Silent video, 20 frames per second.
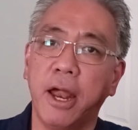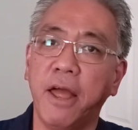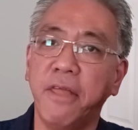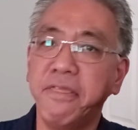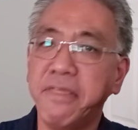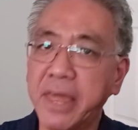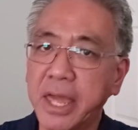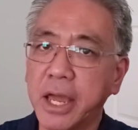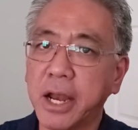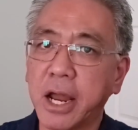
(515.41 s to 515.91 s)

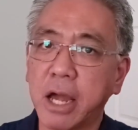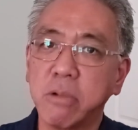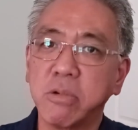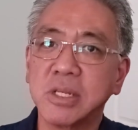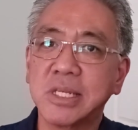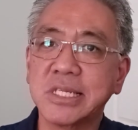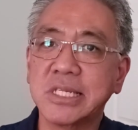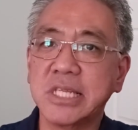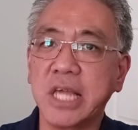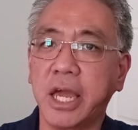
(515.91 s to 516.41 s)
And then I
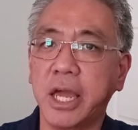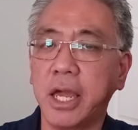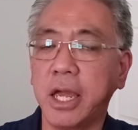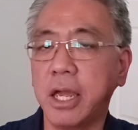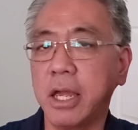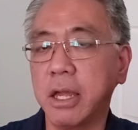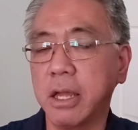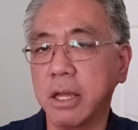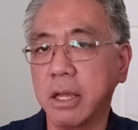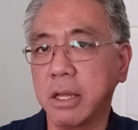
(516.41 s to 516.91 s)
would
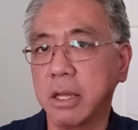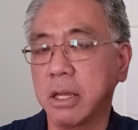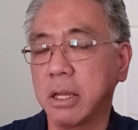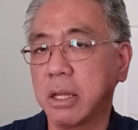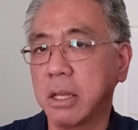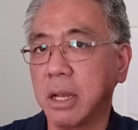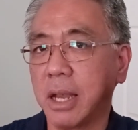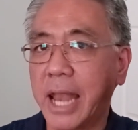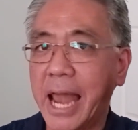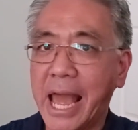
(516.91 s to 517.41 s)
say
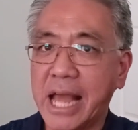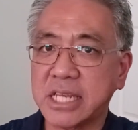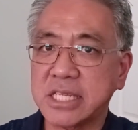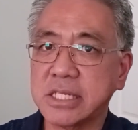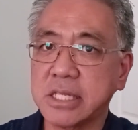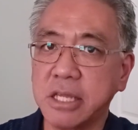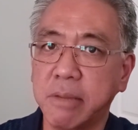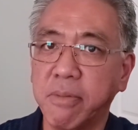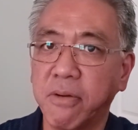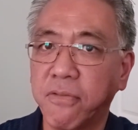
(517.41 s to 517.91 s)

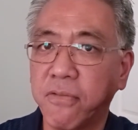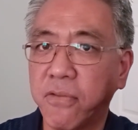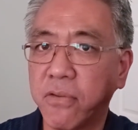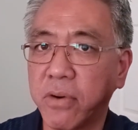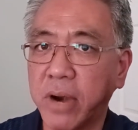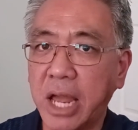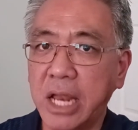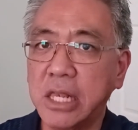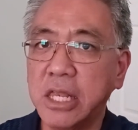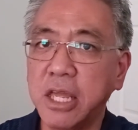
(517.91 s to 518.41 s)
lastly,
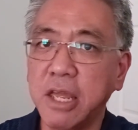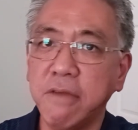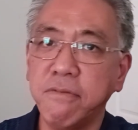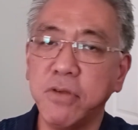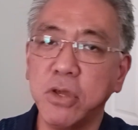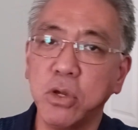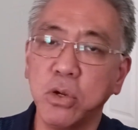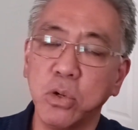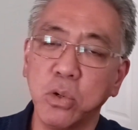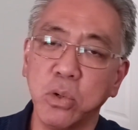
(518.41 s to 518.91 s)
before I
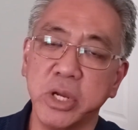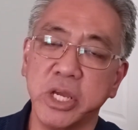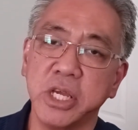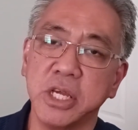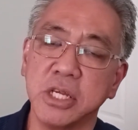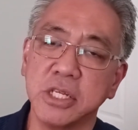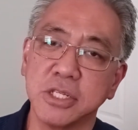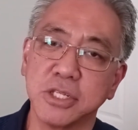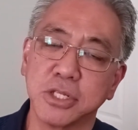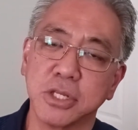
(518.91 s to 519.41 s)
leave you,
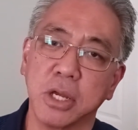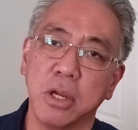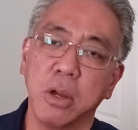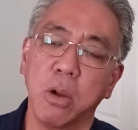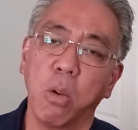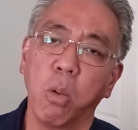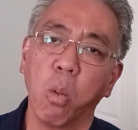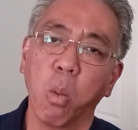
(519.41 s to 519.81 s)
is